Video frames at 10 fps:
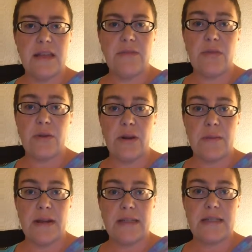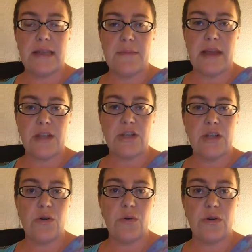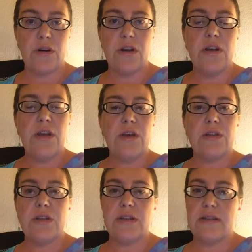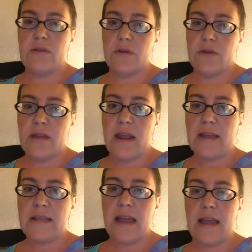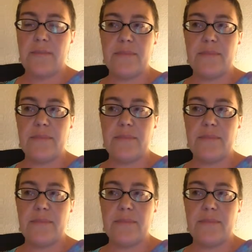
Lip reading: even 30 minutes to get my kitchen in order so that it's in order the next day.